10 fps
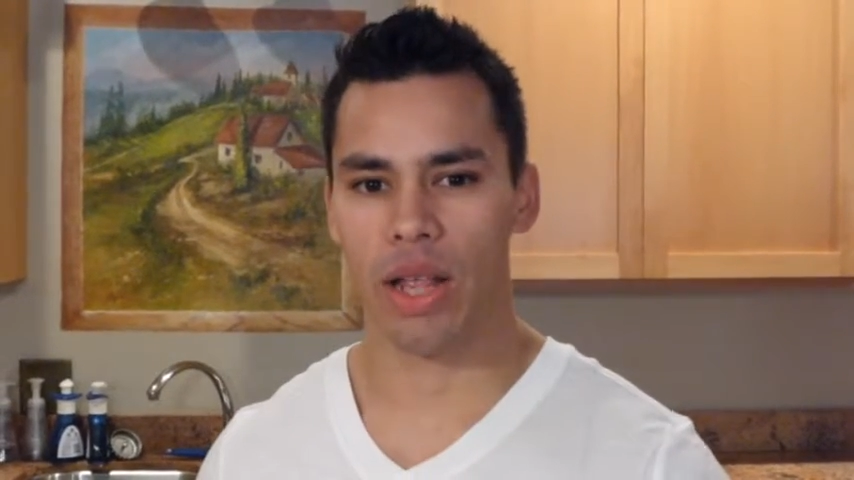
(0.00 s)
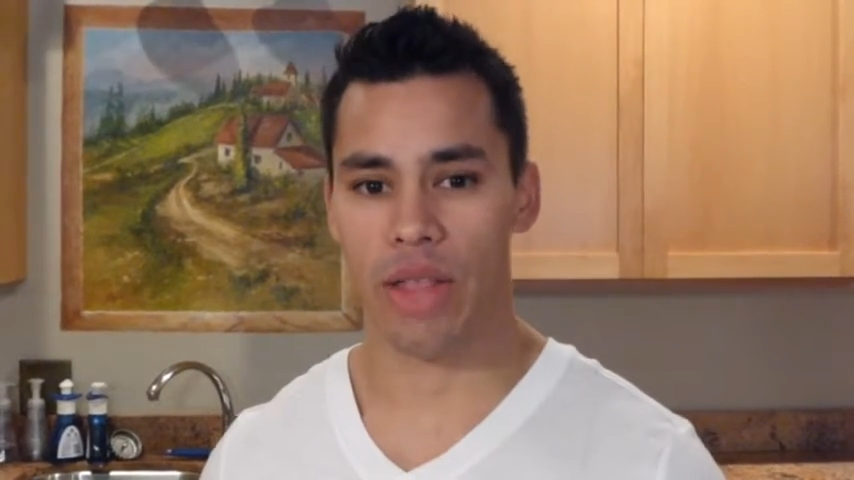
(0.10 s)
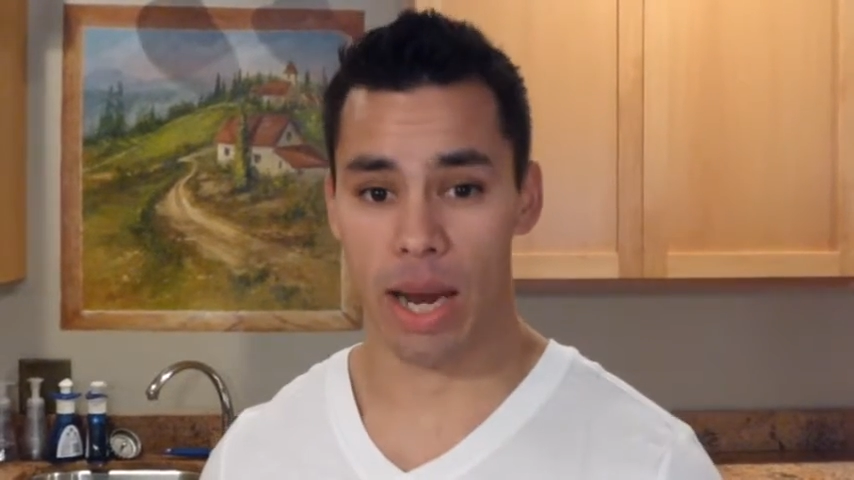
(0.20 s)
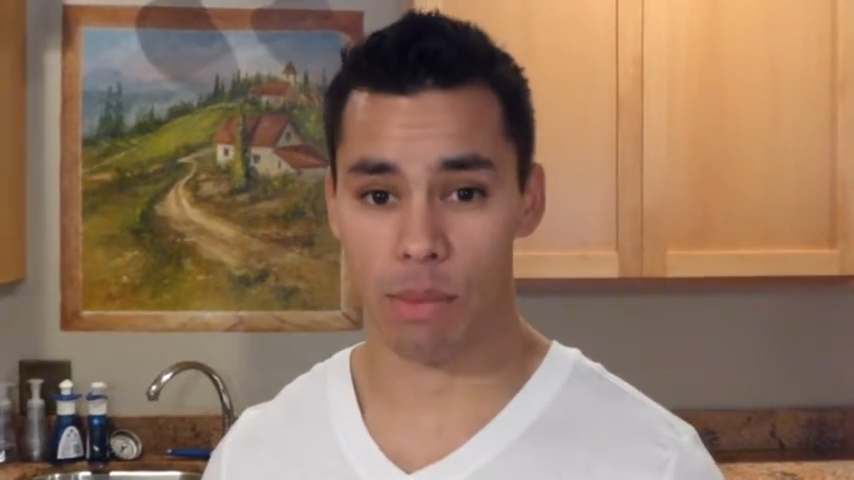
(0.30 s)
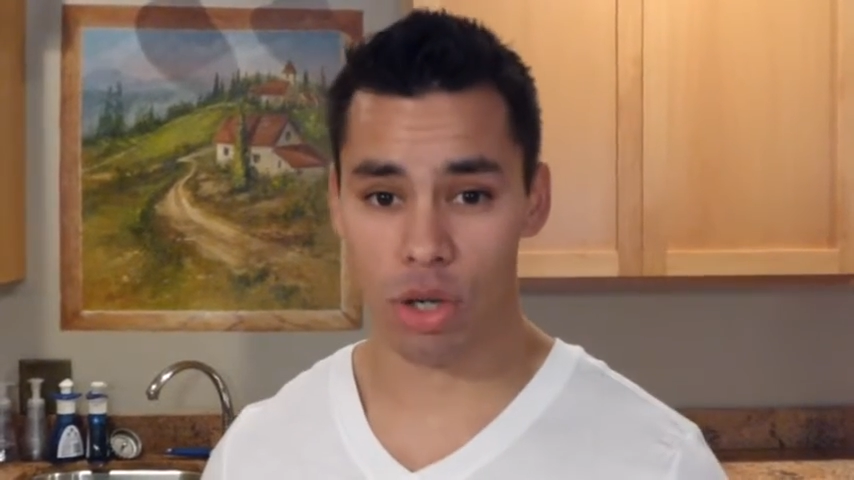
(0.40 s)

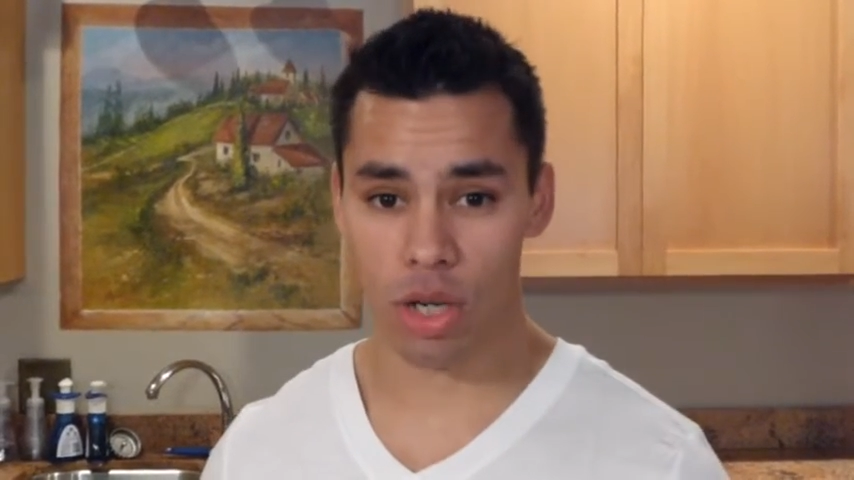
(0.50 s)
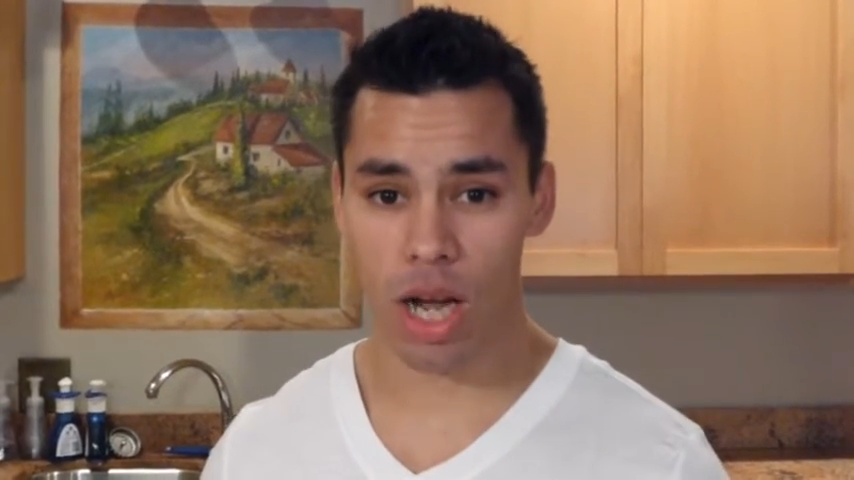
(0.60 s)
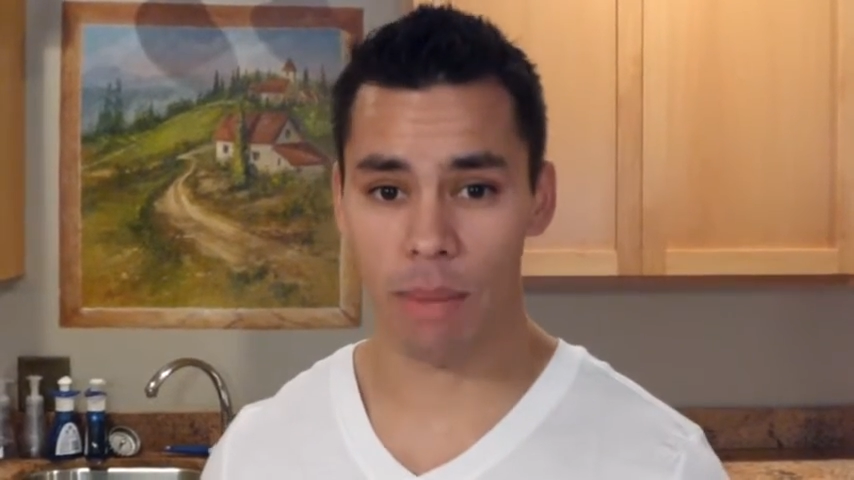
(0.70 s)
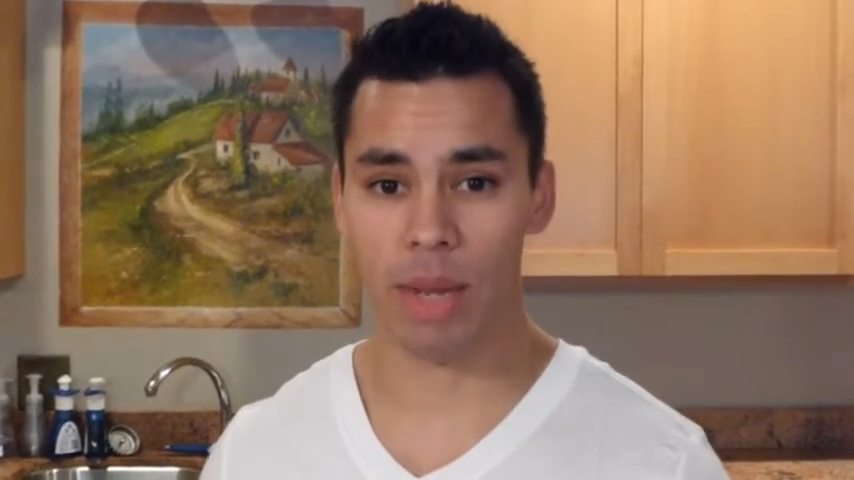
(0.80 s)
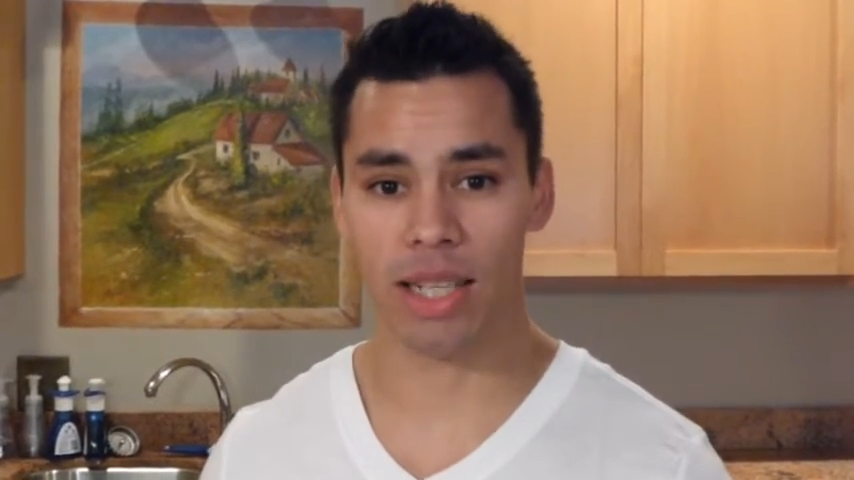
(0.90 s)
the Emerald
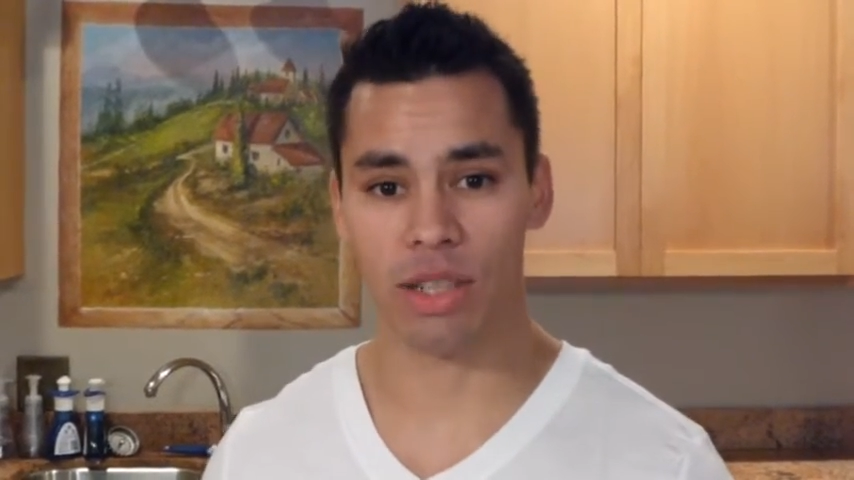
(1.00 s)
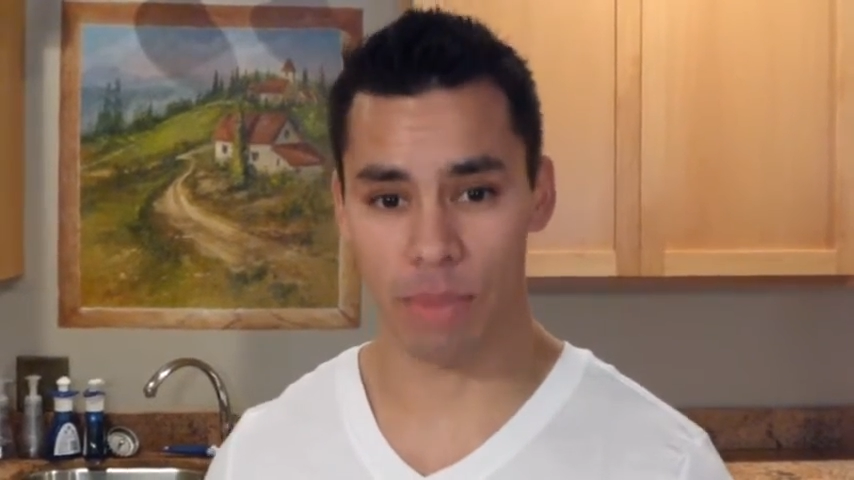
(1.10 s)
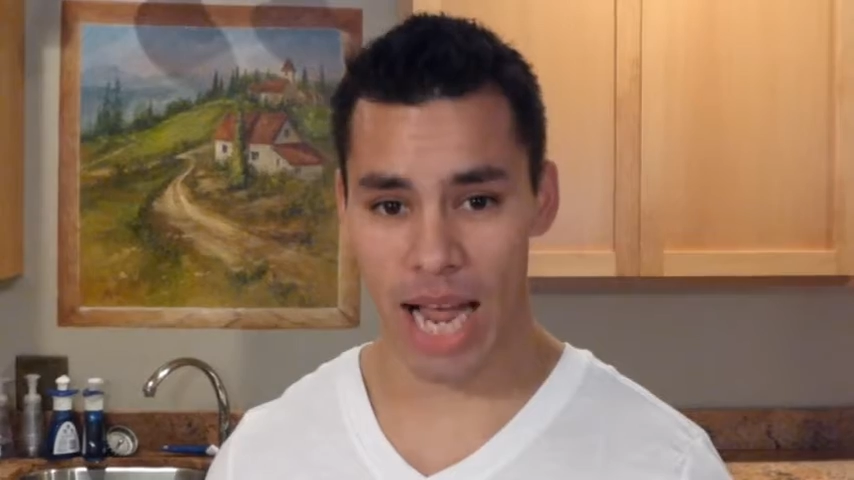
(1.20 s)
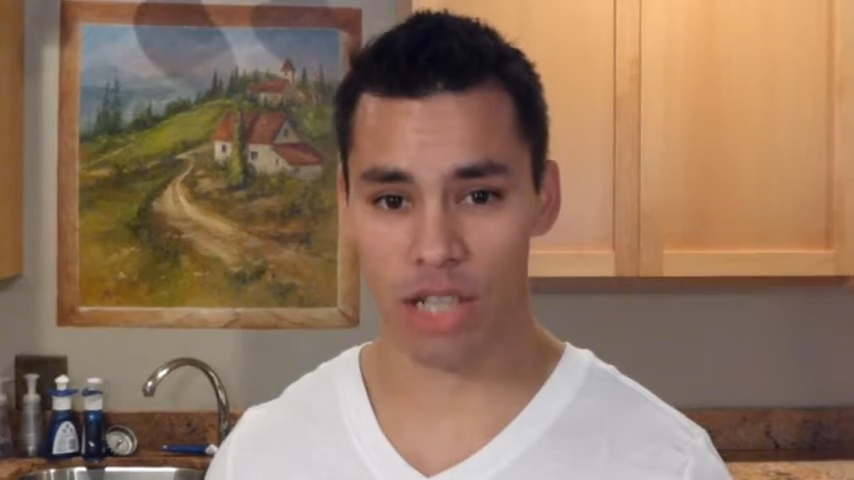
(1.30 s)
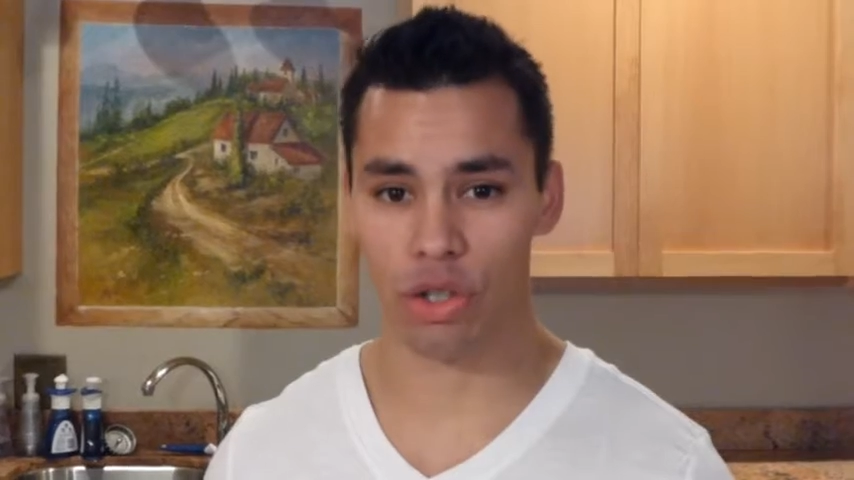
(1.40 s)
Cup and
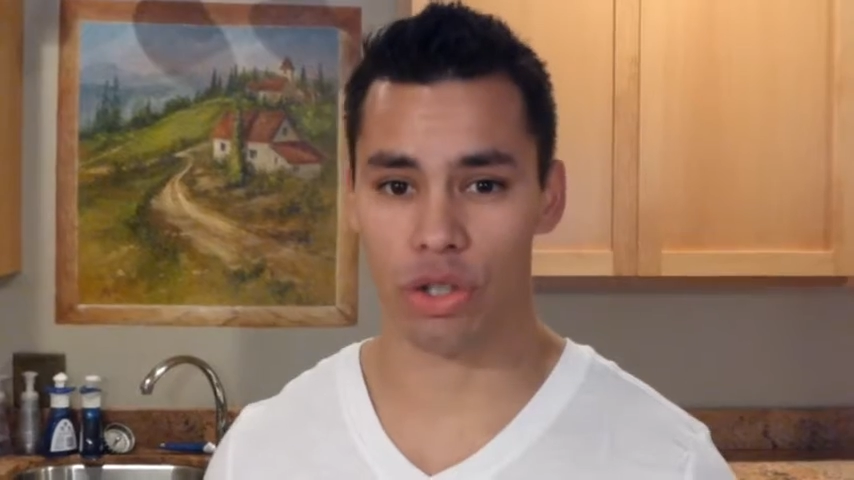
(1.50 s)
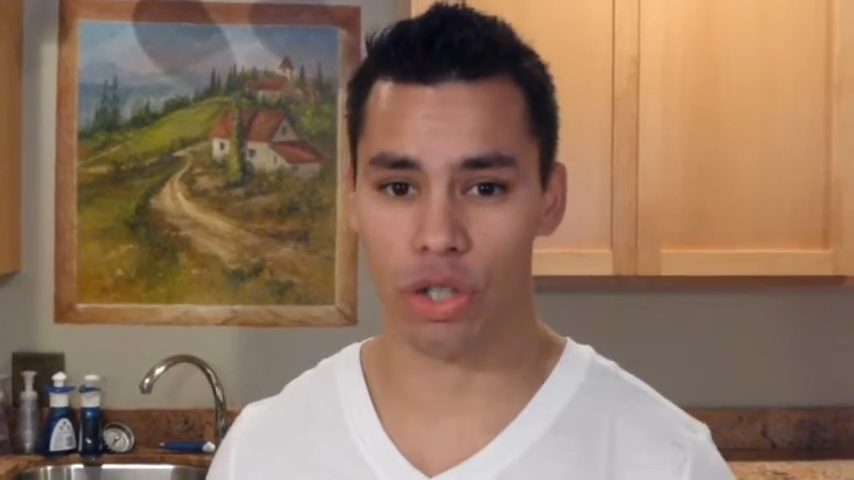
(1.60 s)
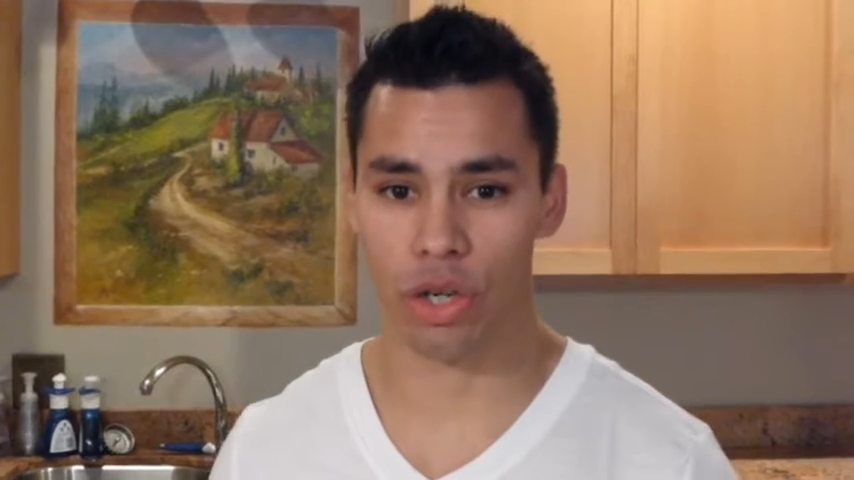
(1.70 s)
some national